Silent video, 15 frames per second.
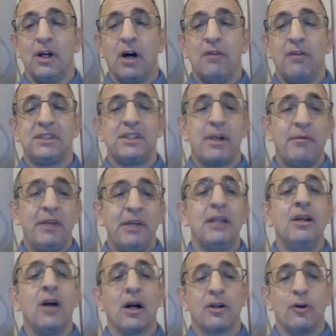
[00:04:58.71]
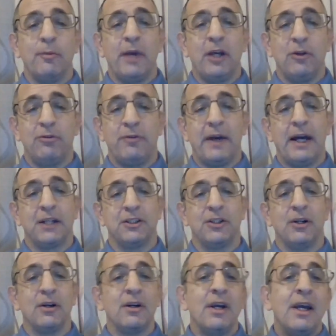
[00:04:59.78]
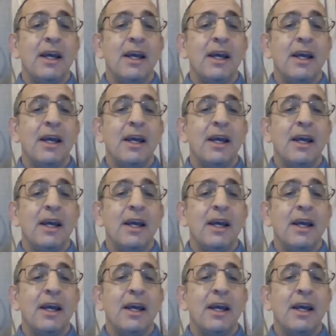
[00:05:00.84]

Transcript: of a semiconductor manufacturer.